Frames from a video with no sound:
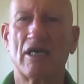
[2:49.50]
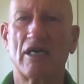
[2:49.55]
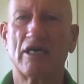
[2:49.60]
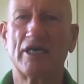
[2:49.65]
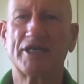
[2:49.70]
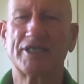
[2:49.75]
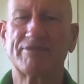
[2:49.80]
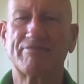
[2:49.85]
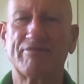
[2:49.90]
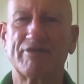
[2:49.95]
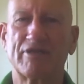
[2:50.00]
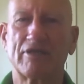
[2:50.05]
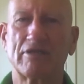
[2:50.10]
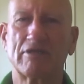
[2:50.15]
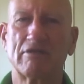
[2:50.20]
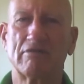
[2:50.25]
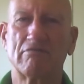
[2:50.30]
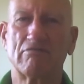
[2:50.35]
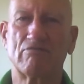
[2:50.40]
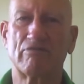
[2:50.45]

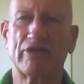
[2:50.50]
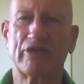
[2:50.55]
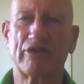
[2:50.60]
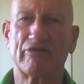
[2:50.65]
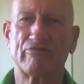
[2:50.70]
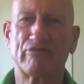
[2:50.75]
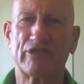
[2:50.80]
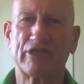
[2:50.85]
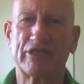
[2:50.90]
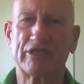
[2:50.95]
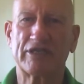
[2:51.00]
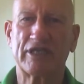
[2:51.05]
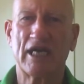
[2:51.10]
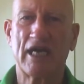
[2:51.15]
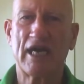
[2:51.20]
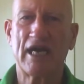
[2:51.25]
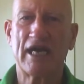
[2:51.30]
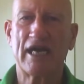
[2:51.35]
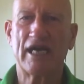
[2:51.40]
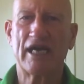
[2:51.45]
Hospital, where I worked
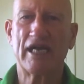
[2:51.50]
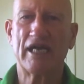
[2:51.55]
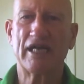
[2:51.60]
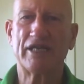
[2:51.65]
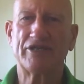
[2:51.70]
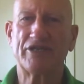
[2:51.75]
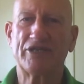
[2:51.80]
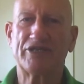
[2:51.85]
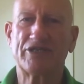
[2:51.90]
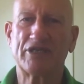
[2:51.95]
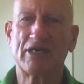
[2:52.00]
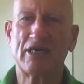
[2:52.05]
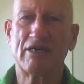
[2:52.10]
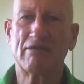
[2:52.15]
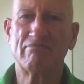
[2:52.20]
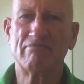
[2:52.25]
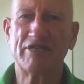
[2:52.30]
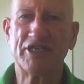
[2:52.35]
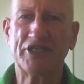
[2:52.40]
at the time,